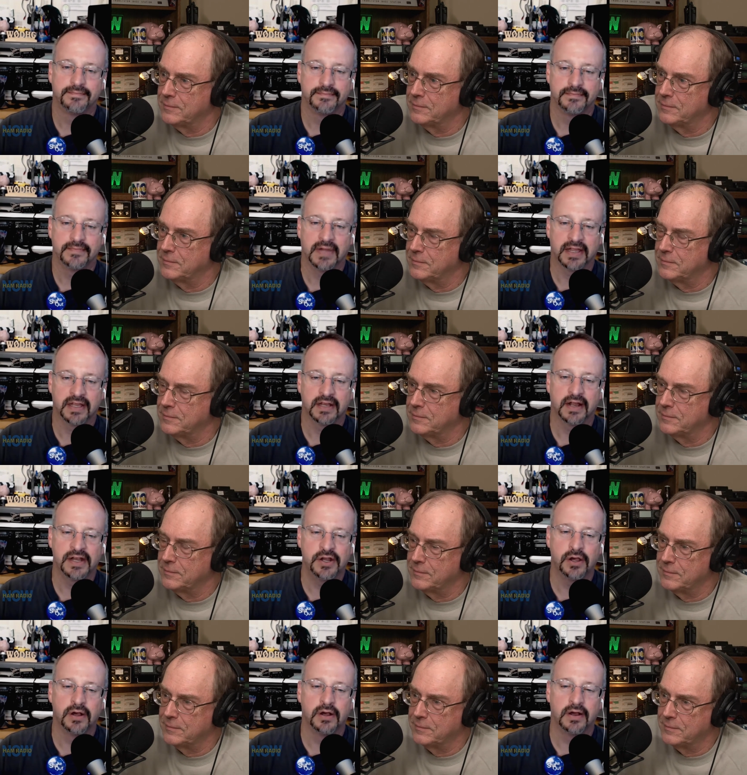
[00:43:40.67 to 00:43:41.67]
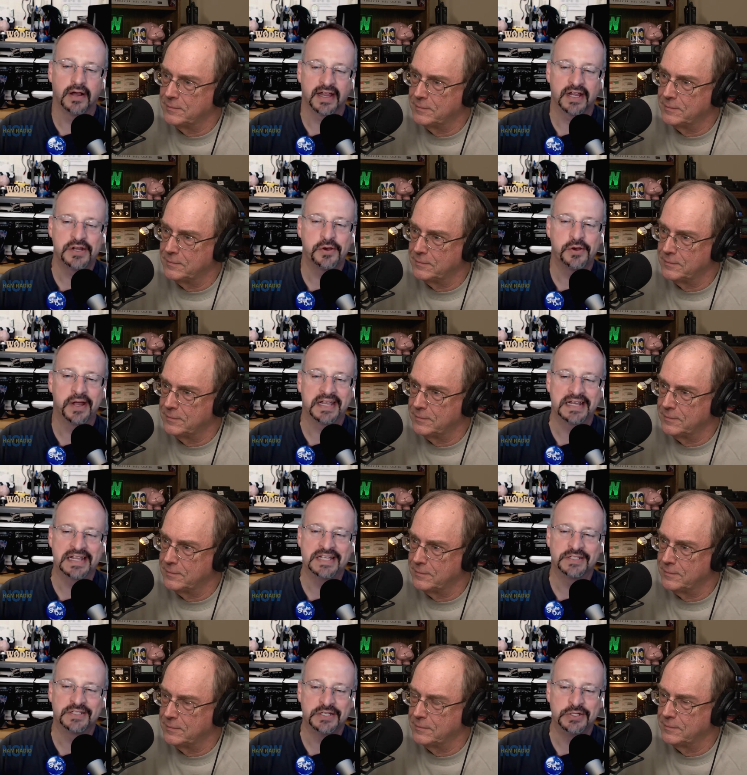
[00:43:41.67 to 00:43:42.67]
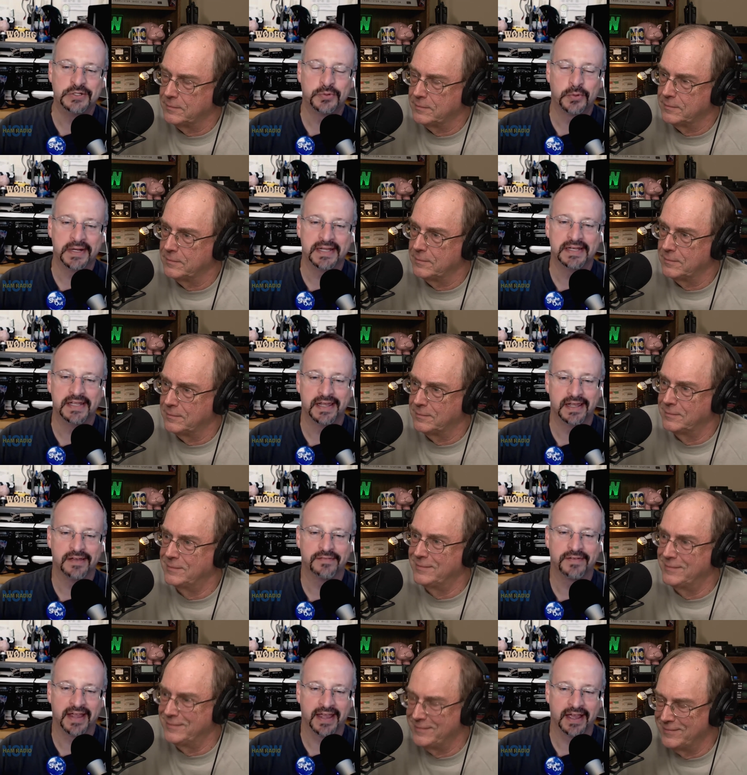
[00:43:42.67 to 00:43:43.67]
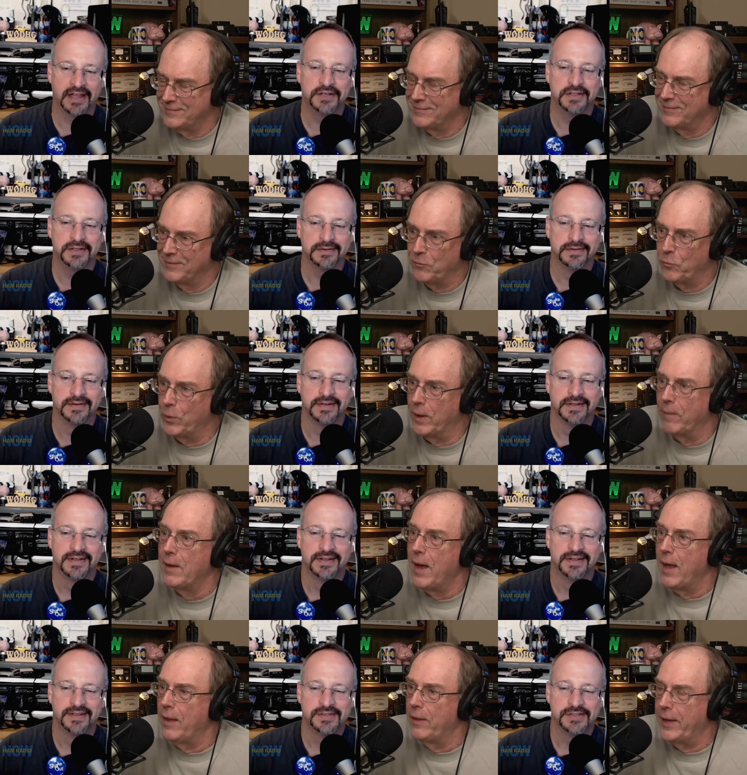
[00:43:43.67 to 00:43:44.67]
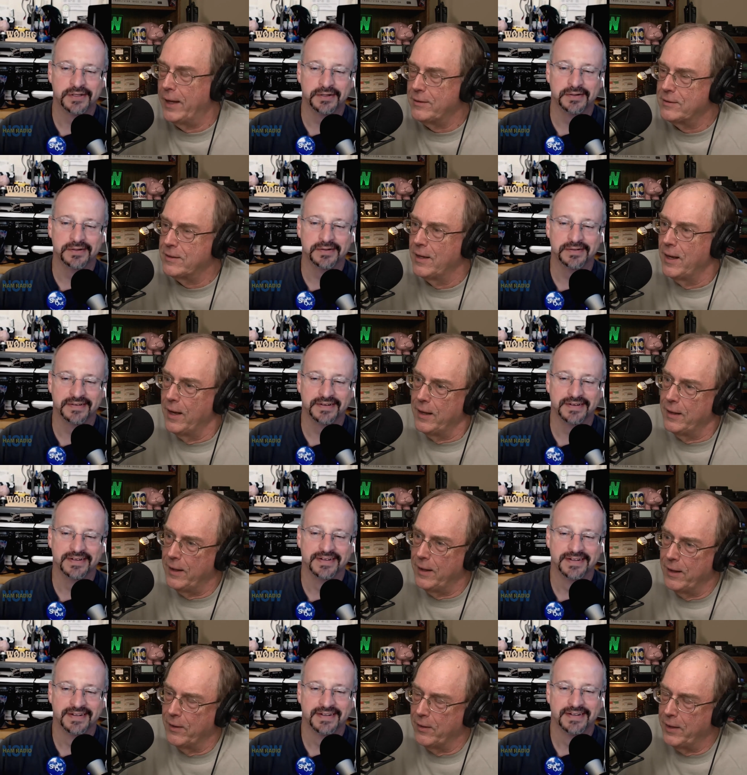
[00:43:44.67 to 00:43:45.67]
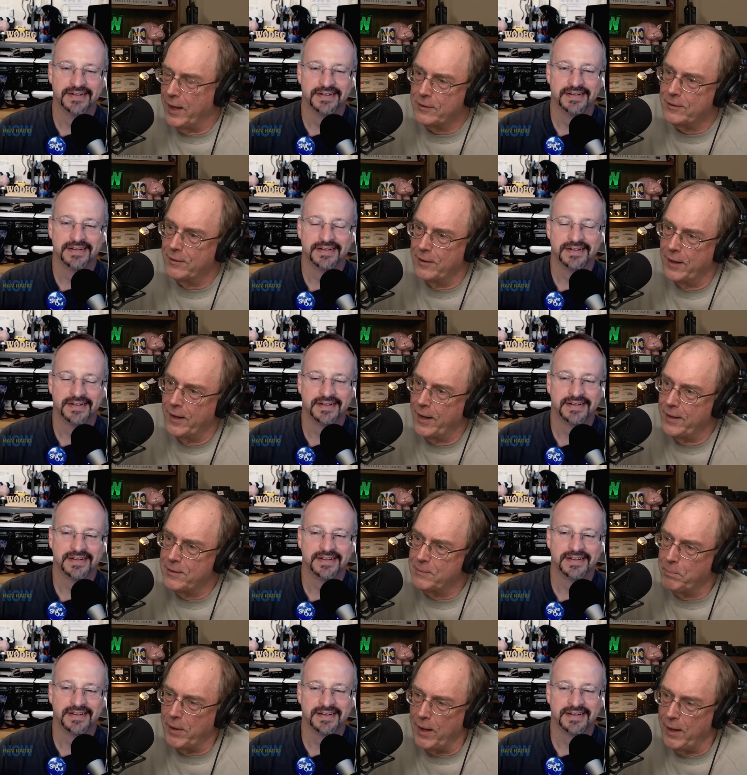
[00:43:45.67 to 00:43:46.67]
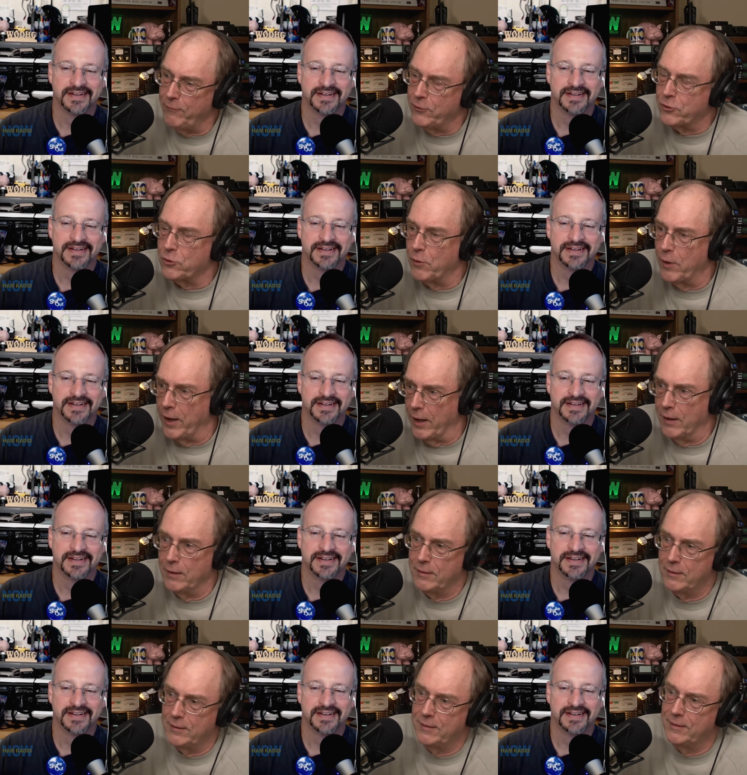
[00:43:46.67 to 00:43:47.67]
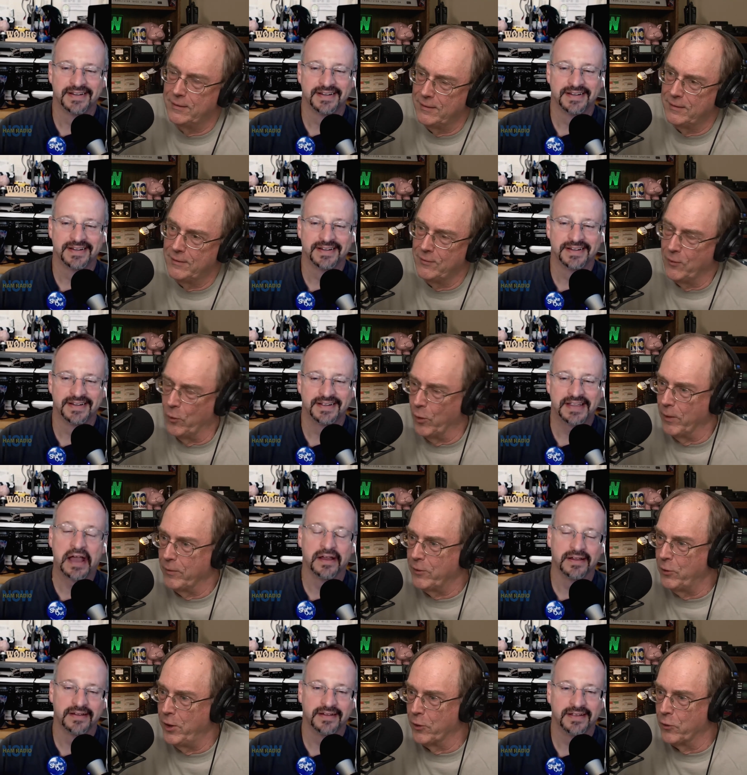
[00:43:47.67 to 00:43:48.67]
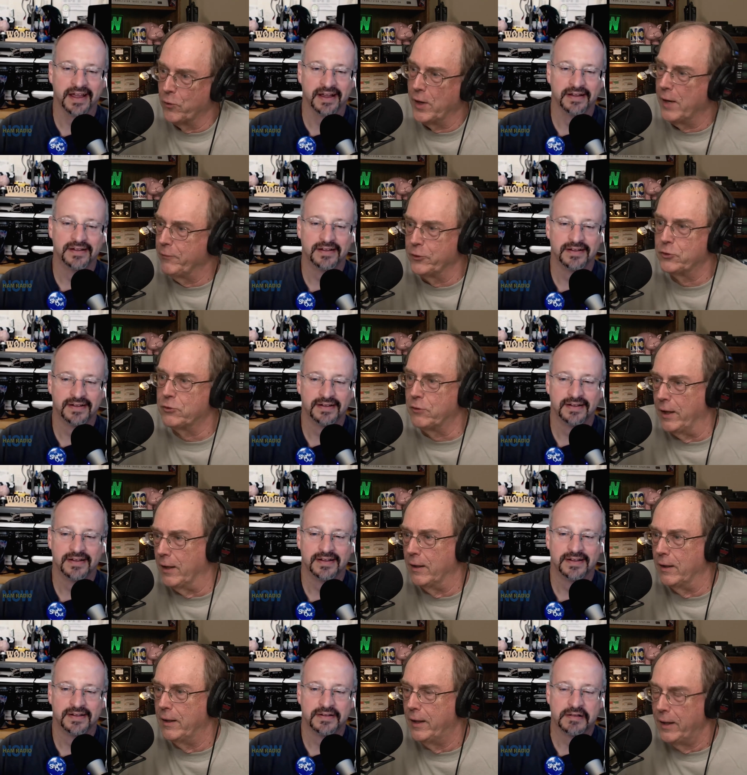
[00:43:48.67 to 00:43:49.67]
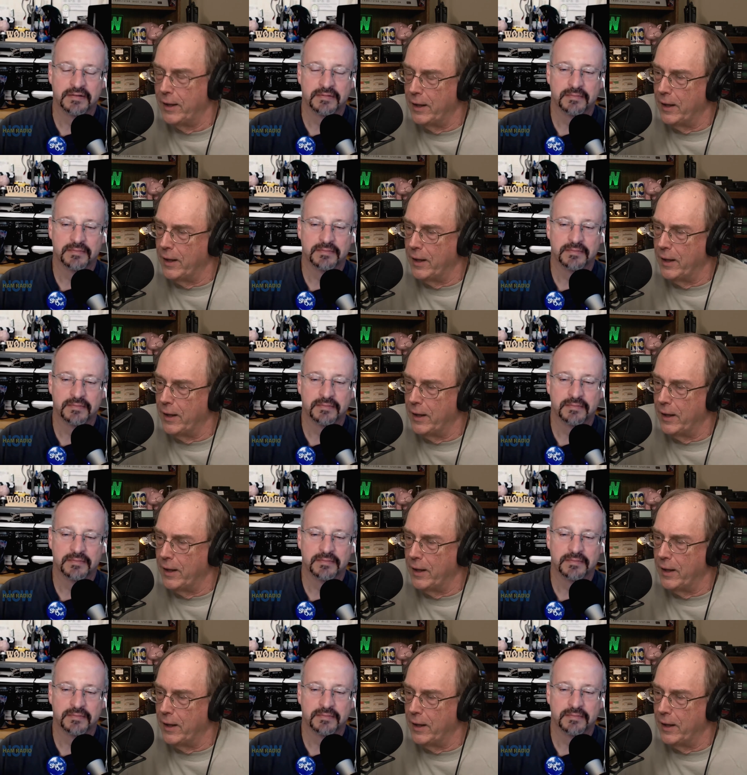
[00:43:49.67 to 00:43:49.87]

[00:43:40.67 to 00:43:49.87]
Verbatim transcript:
Speaker 1: I could I know I can know I can easily do 20 a day if I had to.
Speaker 2: Well, so that's you know that's on a nice paved trail yeah, or yeah. you know gravel trail